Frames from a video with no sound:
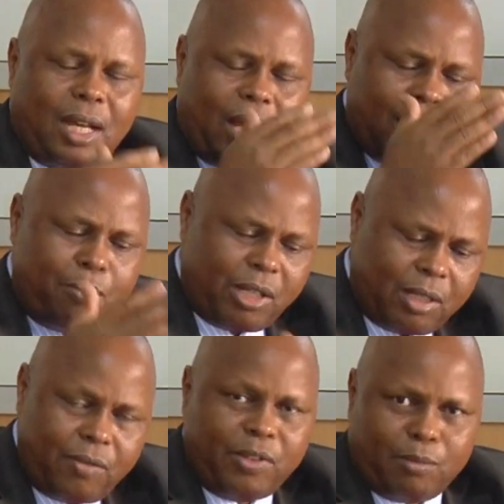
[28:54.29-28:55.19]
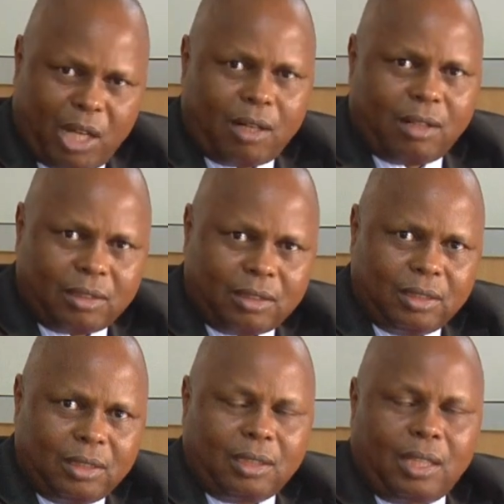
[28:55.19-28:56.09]
I believe in my heart,
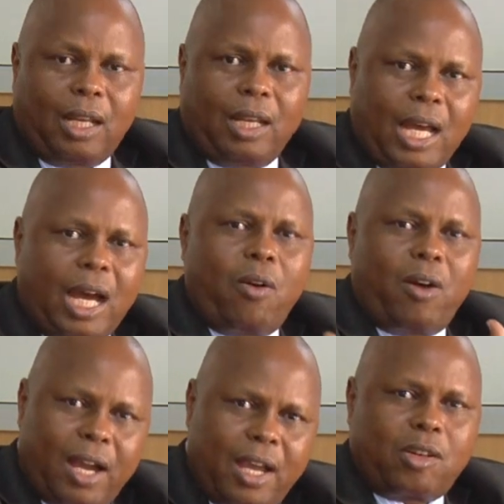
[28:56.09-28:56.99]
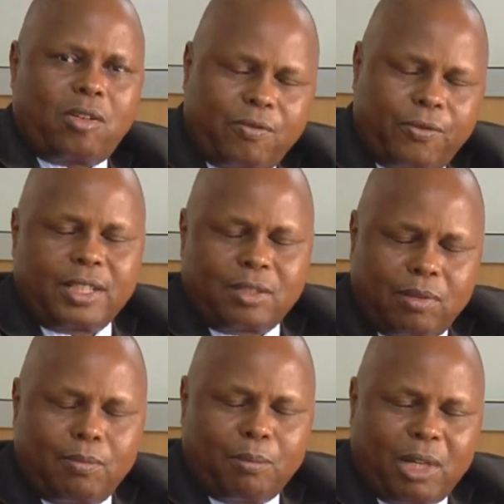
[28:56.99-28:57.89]
and now I confess
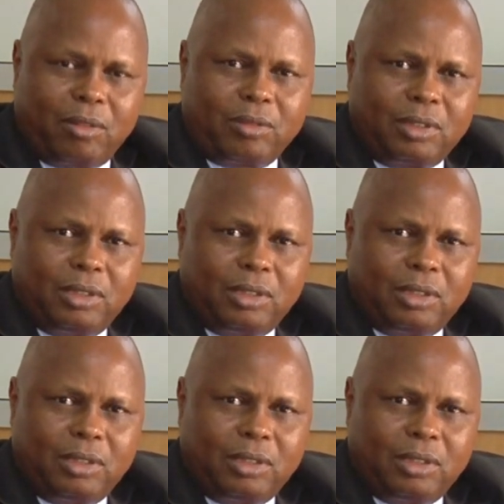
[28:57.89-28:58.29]
with my mouth,